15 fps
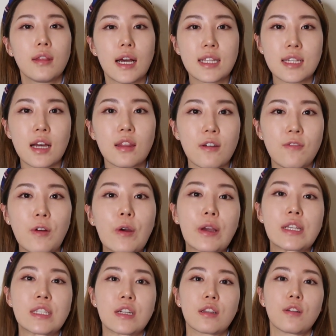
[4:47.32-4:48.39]
that's not the
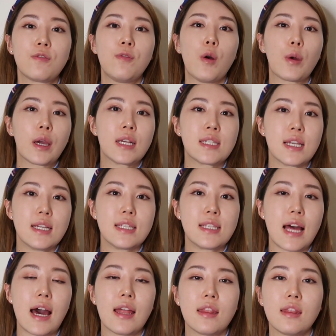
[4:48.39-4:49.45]
focus there. The focus is
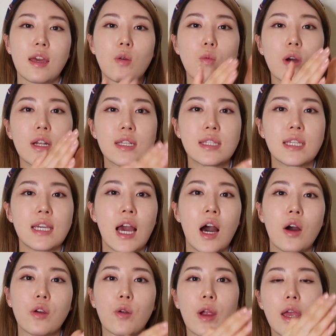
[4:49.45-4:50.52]
that they want to see
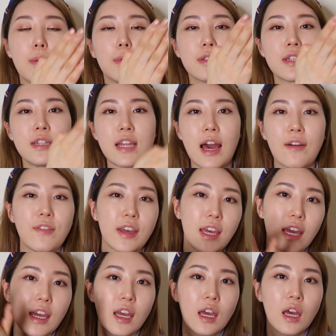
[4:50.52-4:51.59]
how you're able to
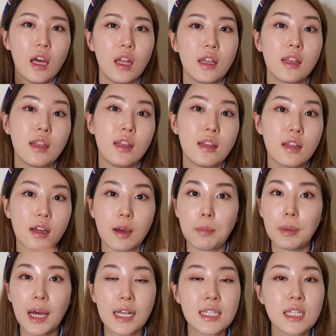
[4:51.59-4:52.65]
navigate the
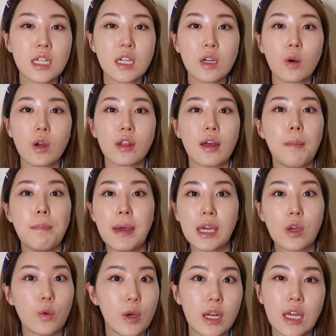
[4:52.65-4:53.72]
complexity or the
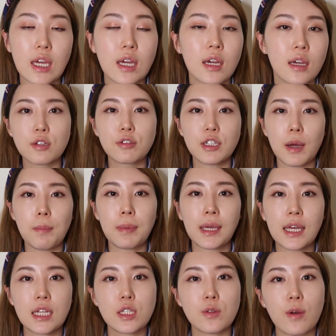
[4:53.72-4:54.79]
ambiguity. So
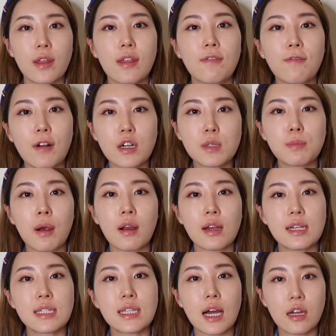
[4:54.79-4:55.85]
jumping into it, the first
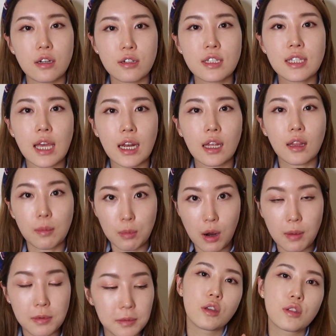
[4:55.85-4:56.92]
part is understanding the
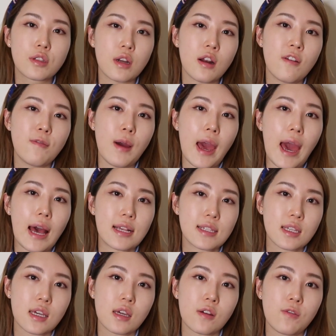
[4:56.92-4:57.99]
problem. You start off by
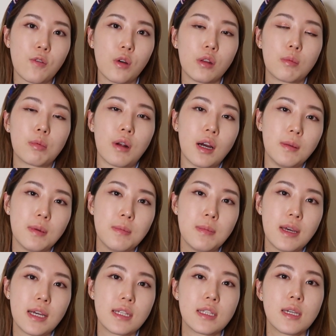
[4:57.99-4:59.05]
asking for the problem
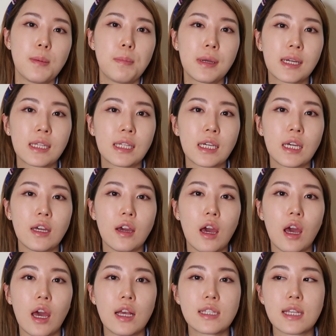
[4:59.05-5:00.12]
and typically
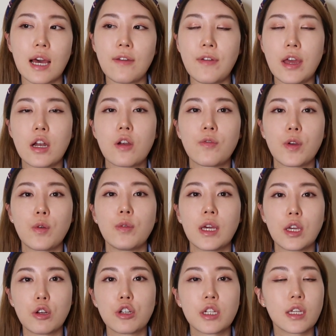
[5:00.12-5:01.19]
as I've interviewed, they
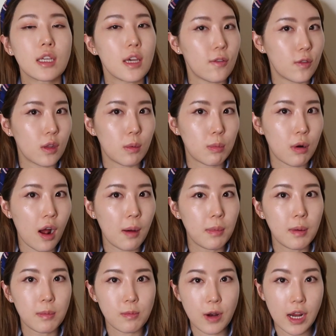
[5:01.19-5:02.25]
usually give you the
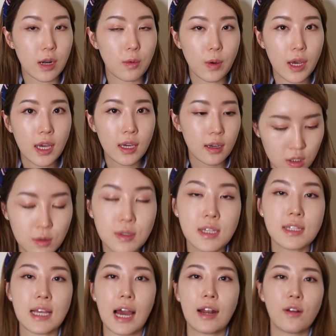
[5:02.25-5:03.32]
problem right away. So
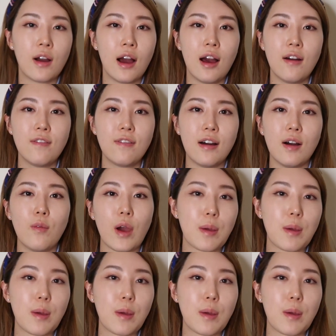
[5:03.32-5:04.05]
since I don't have a